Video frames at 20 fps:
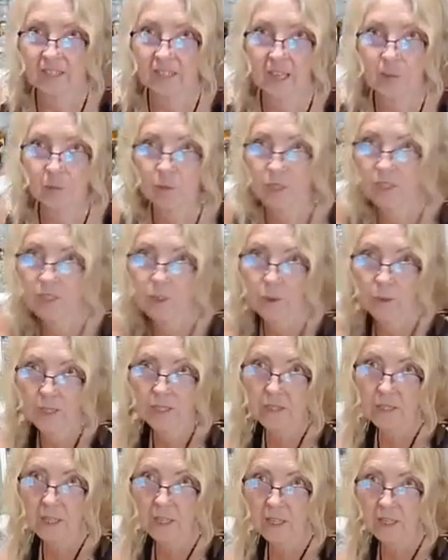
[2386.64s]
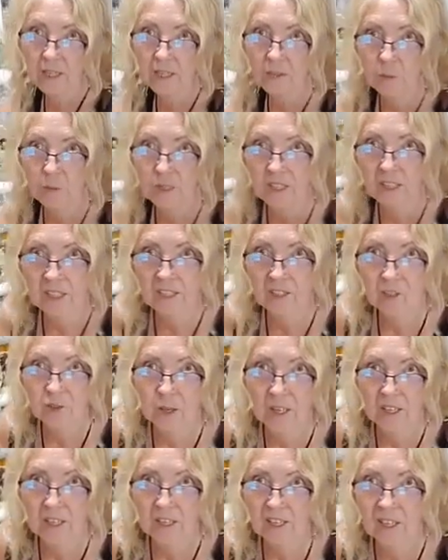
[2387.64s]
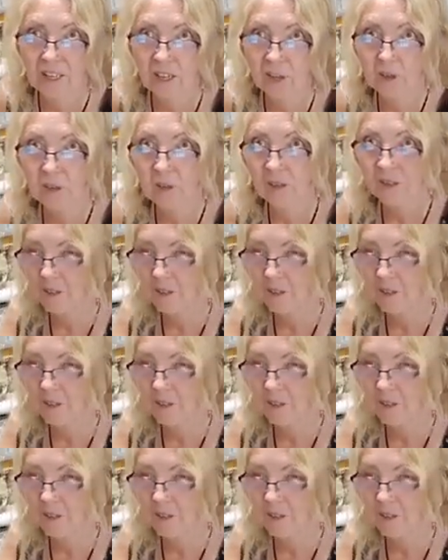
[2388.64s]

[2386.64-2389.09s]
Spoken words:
I was so excited when I tried it out.